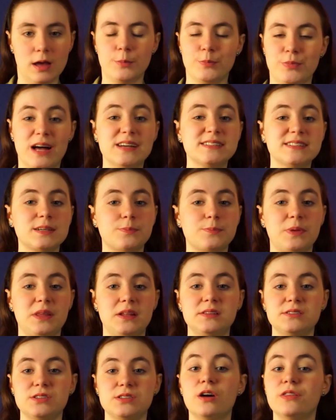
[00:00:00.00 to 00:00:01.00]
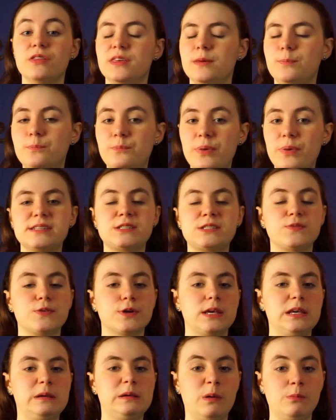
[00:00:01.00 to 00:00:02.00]
Plastic bins are the best for
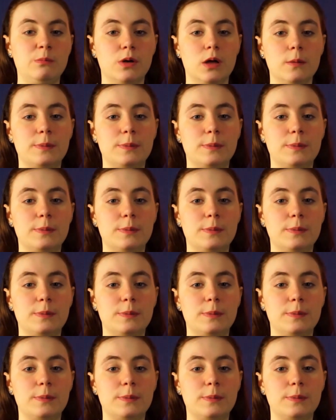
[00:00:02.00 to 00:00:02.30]
keeping ball